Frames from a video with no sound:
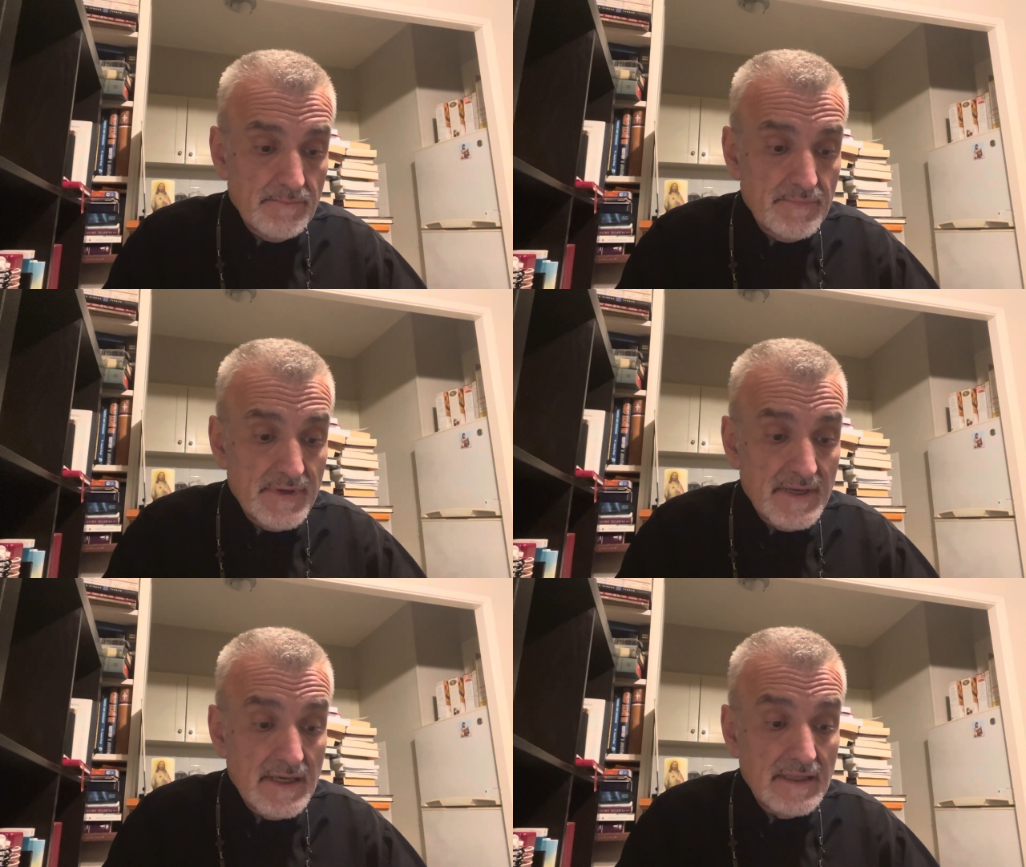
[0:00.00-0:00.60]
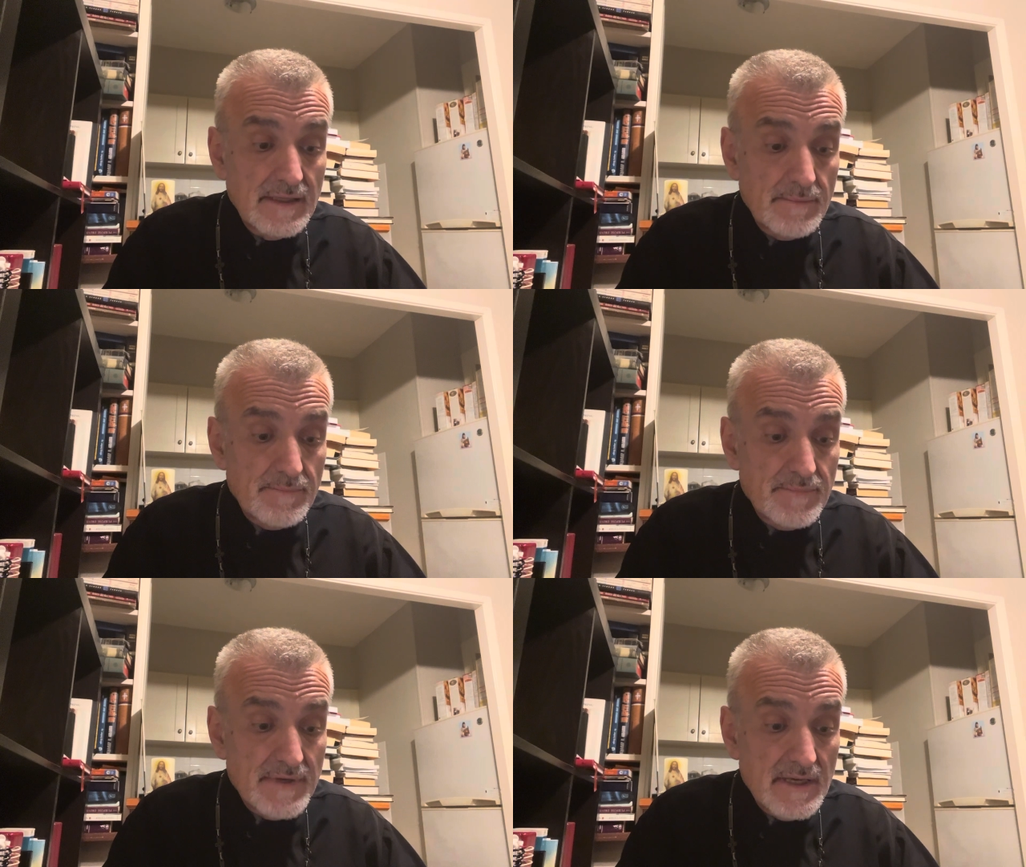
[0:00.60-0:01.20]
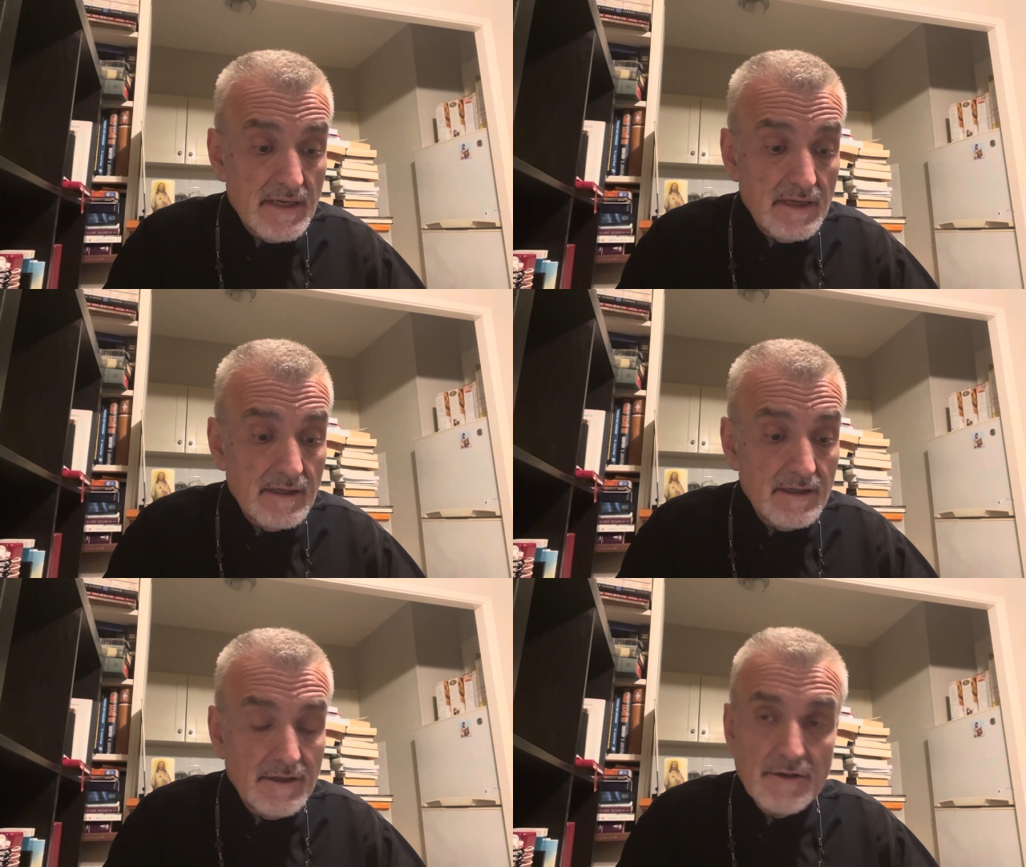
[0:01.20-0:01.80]
Be the bee,
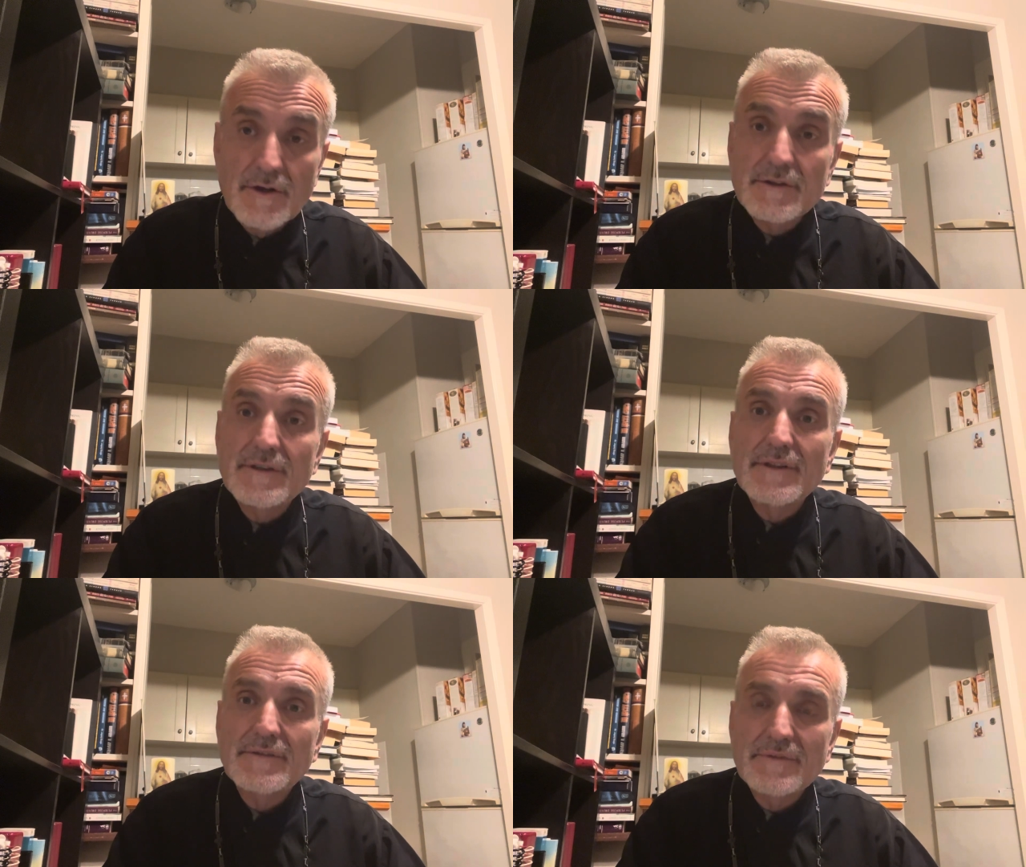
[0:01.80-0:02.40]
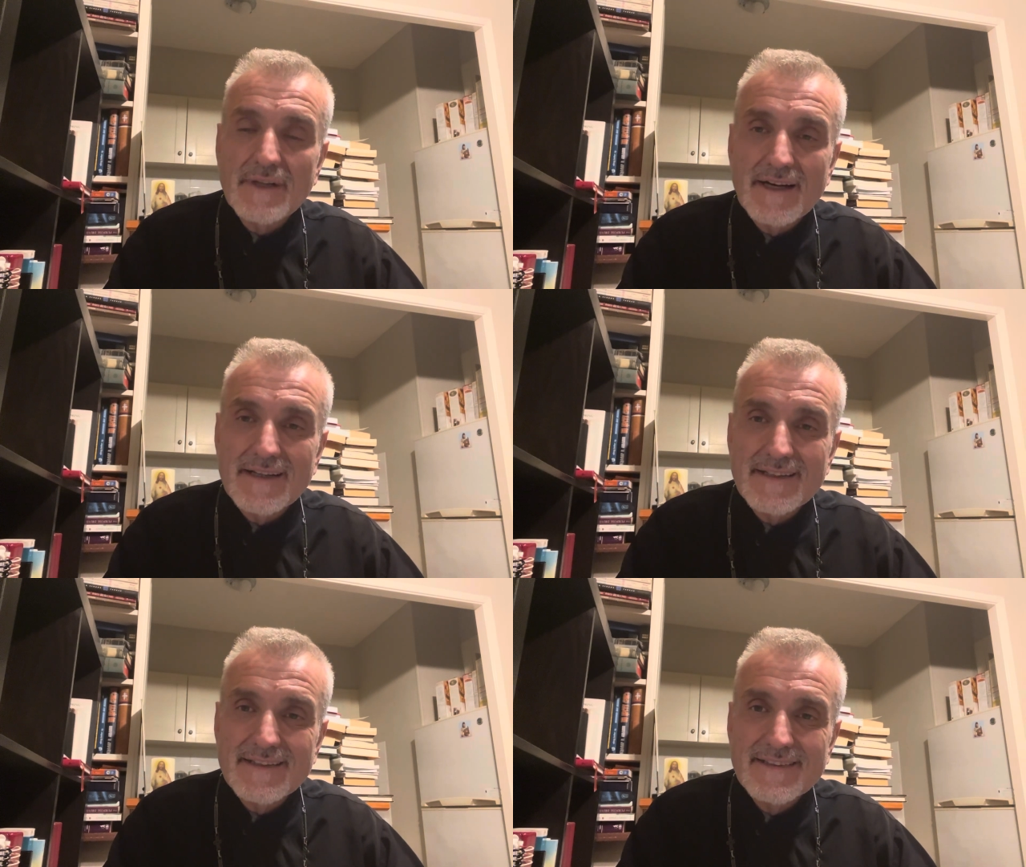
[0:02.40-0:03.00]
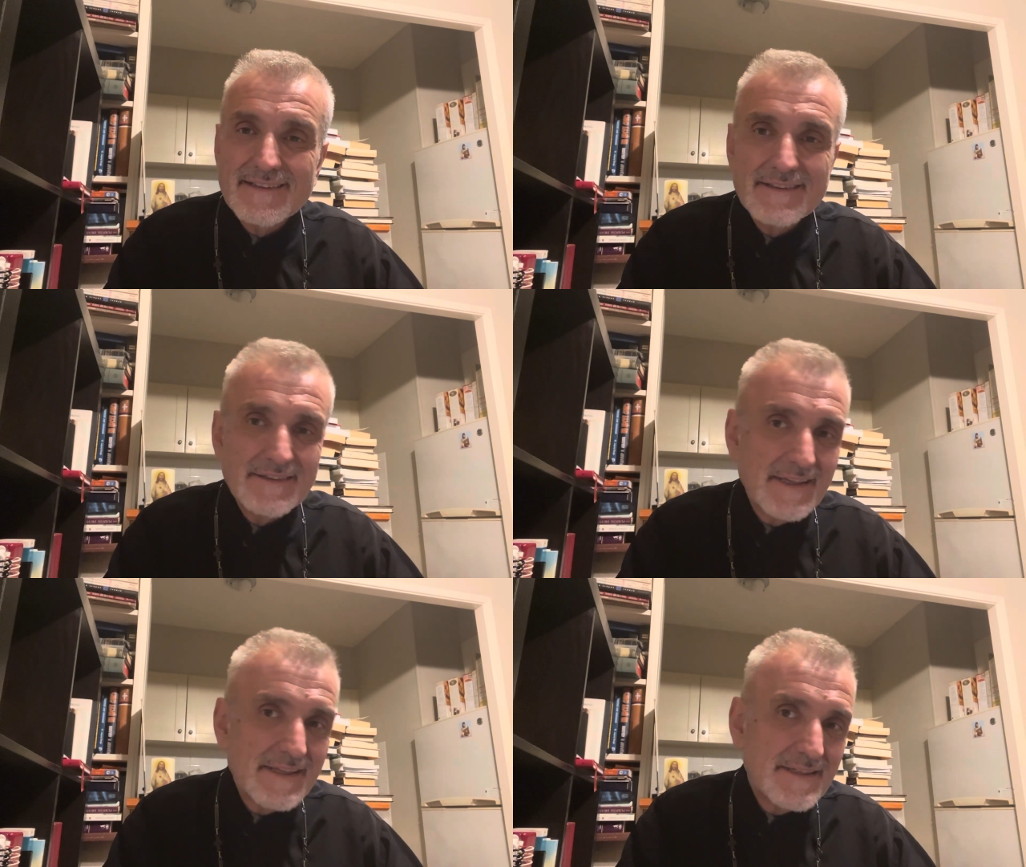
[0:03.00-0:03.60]
not the fly.
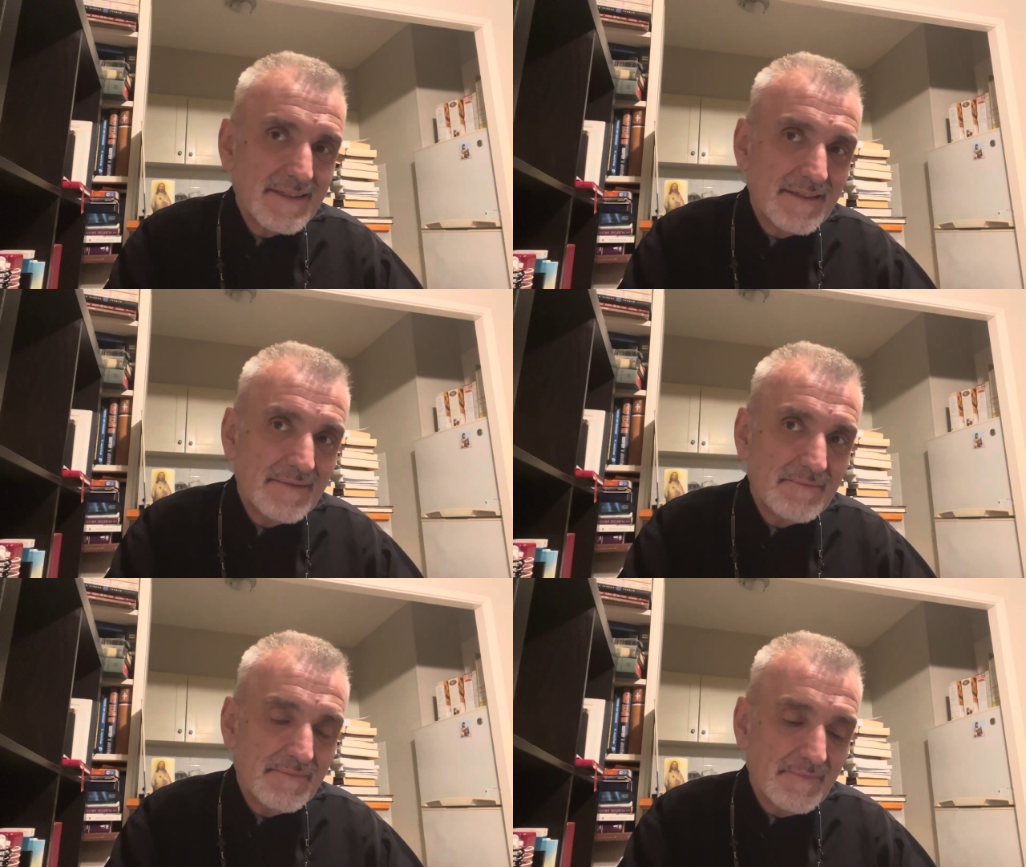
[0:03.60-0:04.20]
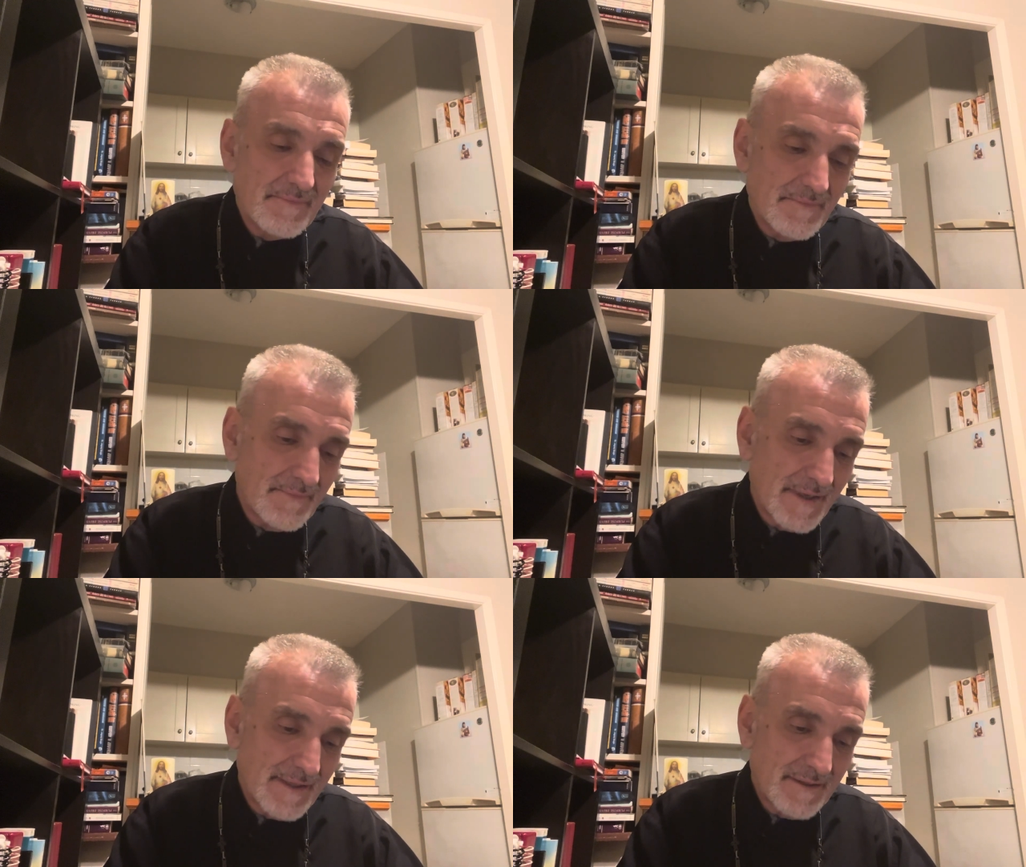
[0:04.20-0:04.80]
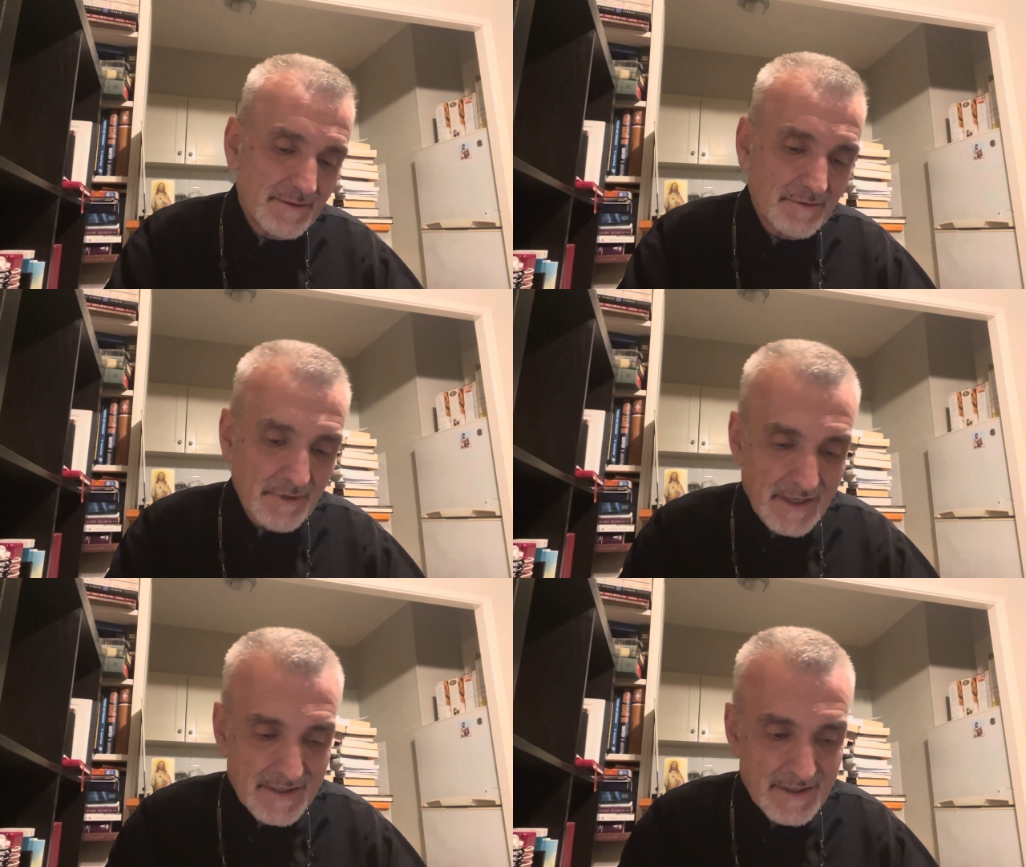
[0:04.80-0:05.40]
That's my
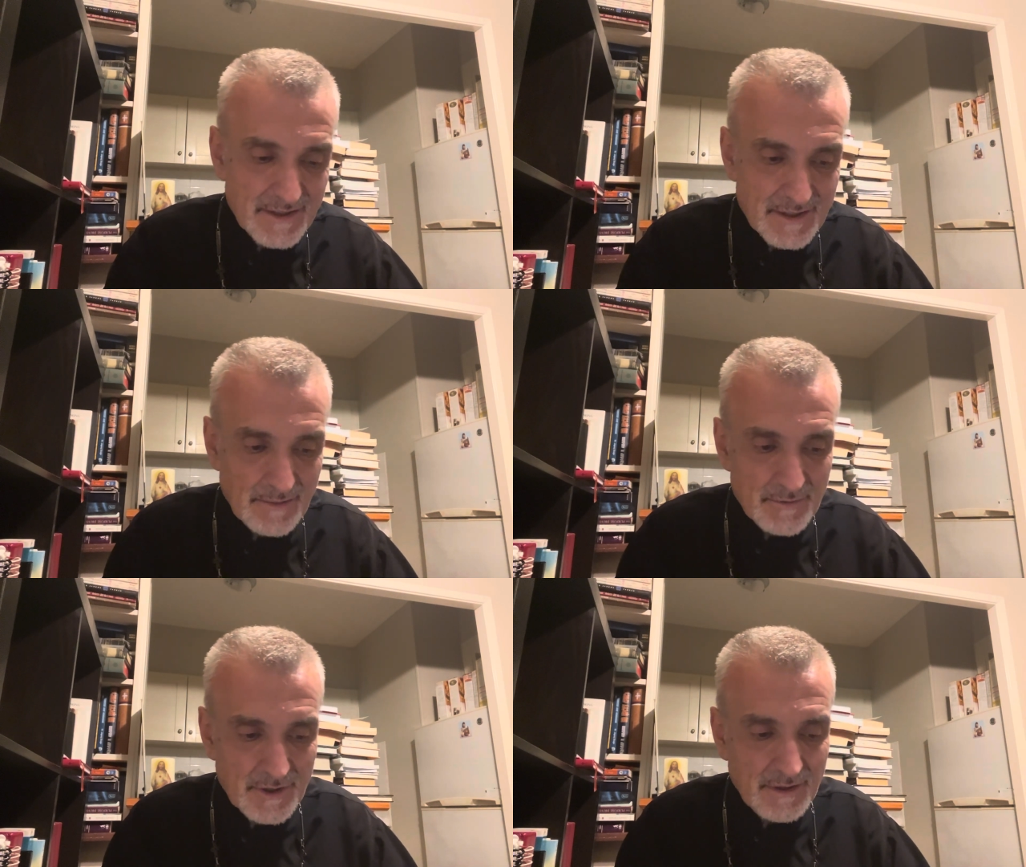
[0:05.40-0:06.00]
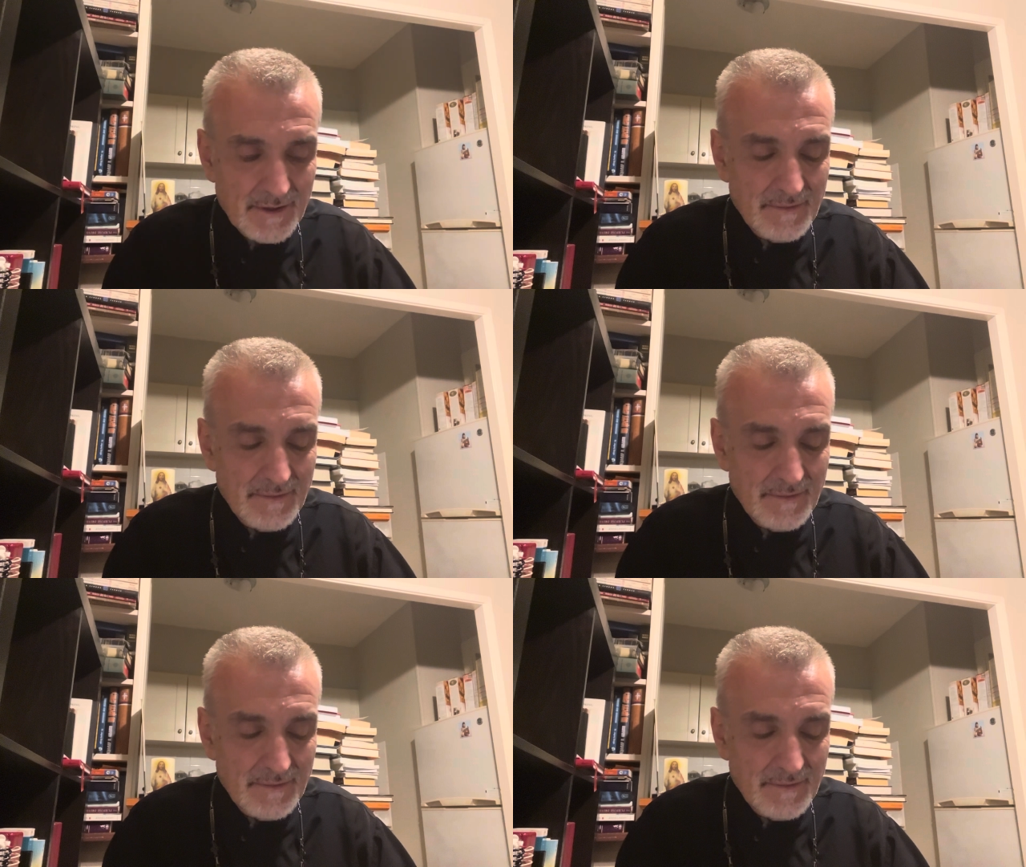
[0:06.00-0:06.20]
tonight's subject.